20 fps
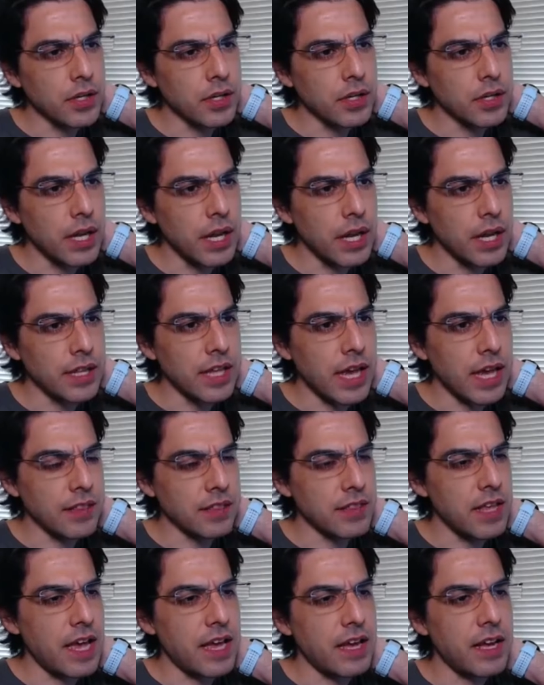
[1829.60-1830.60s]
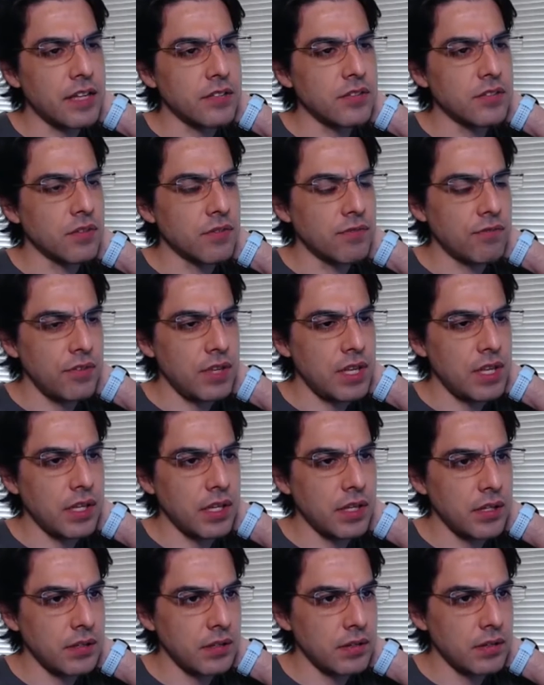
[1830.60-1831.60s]
and that that has your
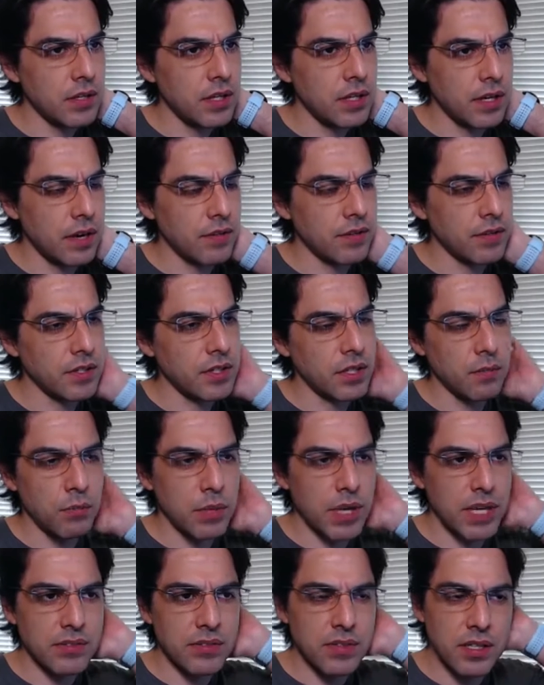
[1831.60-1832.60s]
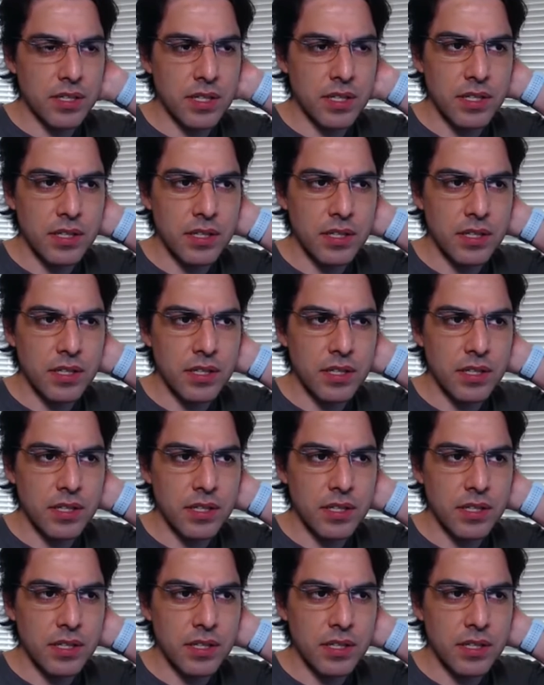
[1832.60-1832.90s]
fee and everything based in it.